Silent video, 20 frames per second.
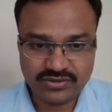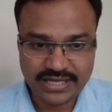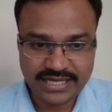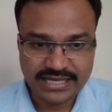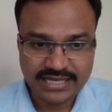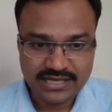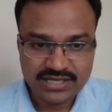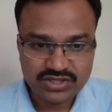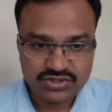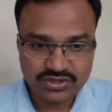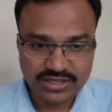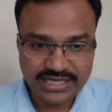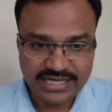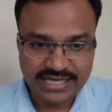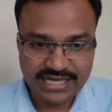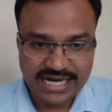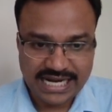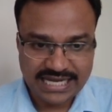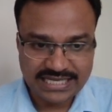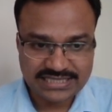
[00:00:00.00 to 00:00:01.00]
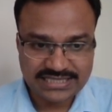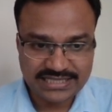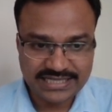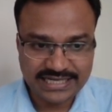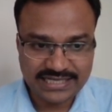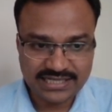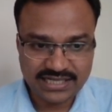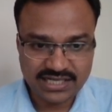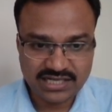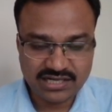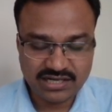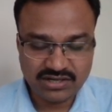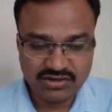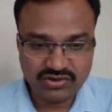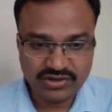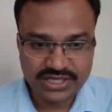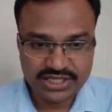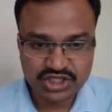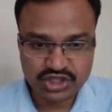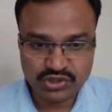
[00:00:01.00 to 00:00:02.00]
Okay, so here as debtor
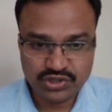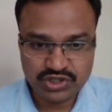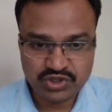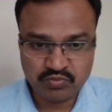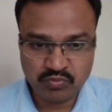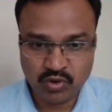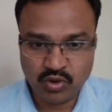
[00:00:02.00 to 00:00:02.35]
turnover ratio is